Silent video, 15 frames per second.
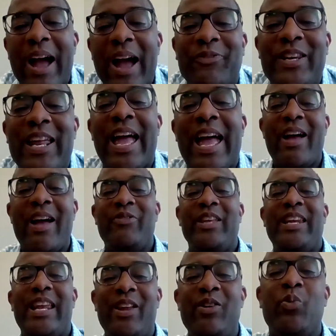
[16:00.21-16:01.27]
have to have
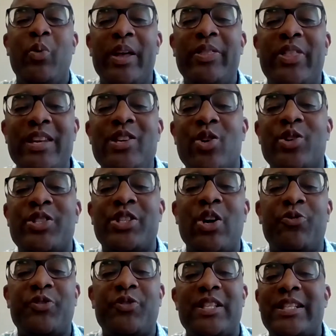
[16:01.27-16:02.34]
it within
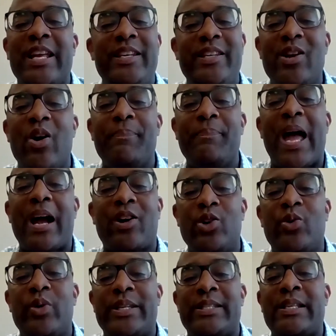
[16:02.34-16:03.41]
yourself to say, no, I'm not
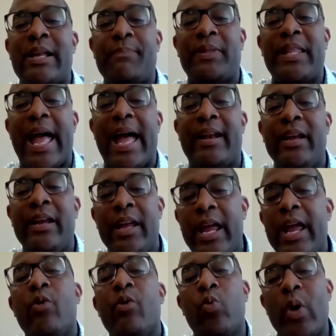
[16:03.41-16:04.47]
going to accept that,
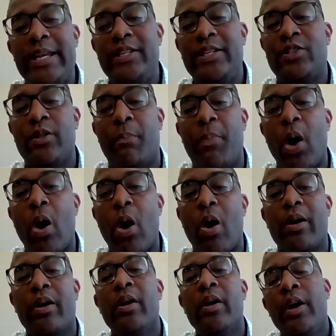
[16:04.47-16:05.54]
and raise the
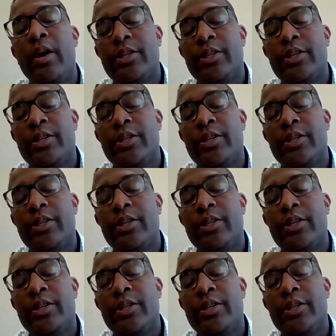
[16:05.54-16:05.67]
bar.